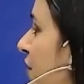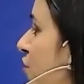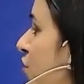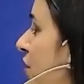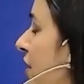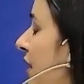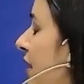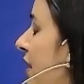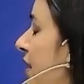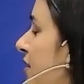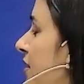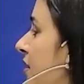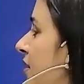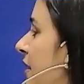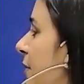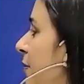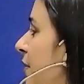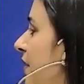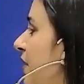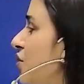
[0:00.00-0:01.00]
decrease the
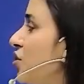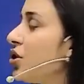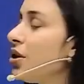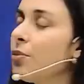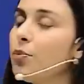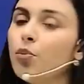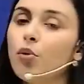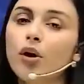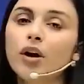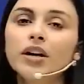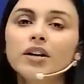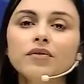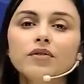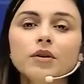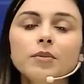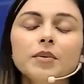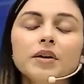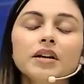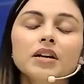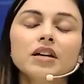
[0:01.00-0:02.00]
temperature, a point
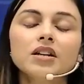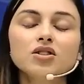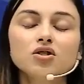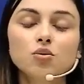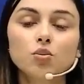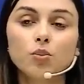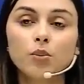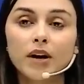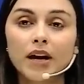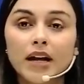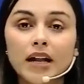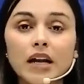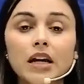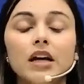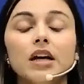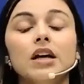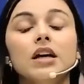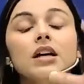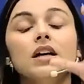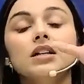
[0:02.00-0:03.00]
will be reached where
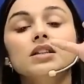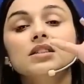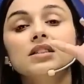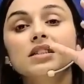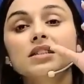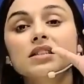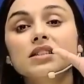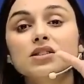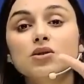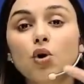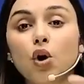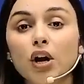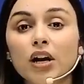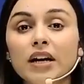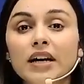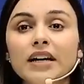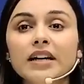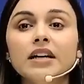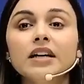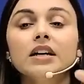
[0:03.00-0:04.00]
the
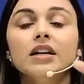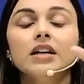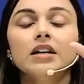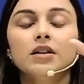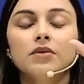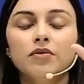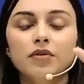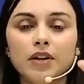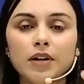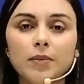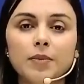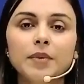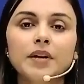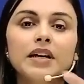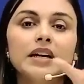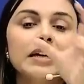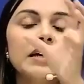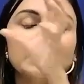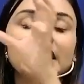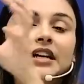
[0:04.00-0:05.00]
solid will
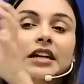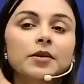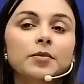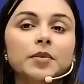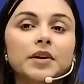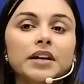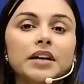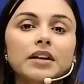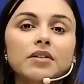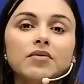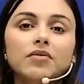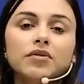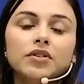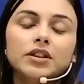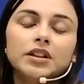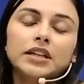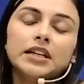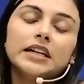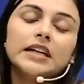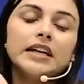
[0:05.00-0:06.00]
be in equilibrium
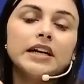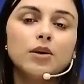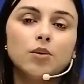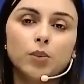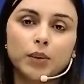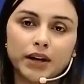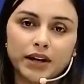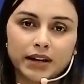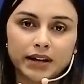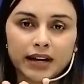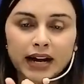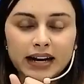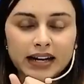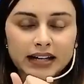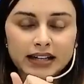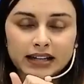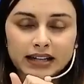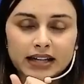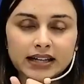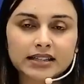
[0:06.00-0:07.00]
with the liquid,
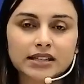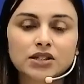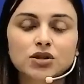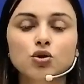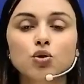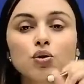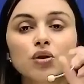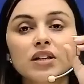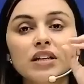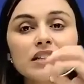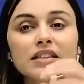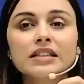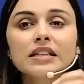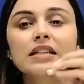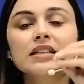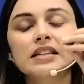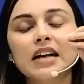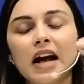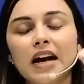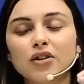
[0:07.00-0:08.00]
right? Yes. So this
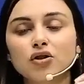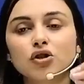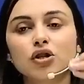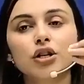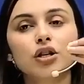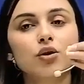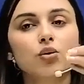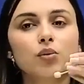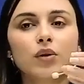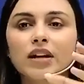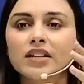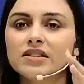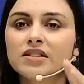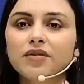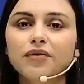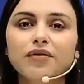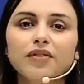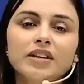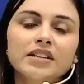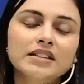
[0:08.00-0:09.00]
is actually known as the
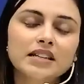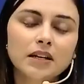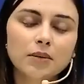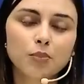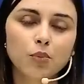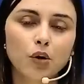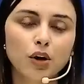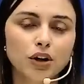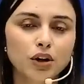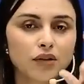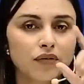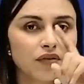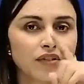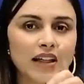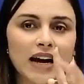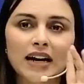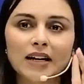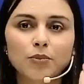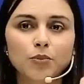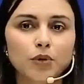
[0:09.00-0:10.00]
freezing point of
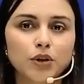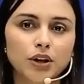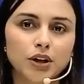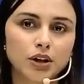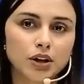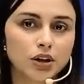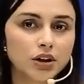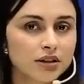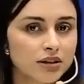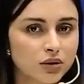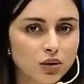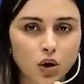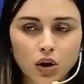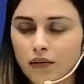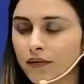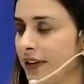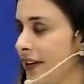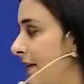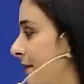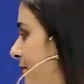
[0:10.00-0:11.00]
that particular solvent.